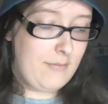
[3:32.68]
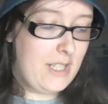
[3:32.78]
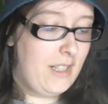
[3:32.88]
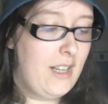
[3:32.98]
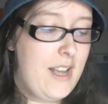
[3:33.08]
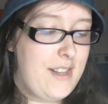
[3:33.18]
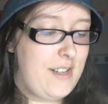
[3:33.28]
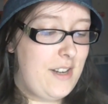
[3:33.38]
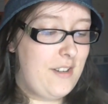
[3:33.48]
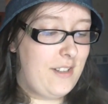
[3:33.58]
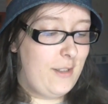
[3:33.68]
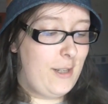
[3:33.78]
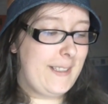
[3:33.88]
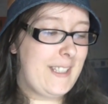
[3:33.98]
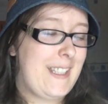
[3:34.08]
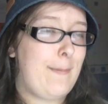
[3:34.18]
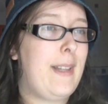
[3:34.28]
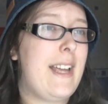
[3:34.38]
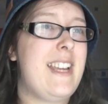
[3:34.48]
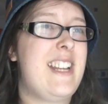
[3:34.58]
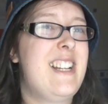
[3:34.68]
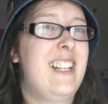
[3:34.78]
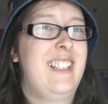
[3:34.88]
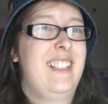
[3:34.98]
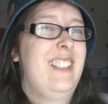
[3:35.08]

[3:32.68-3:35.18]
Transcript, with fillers: I mean, they don't explain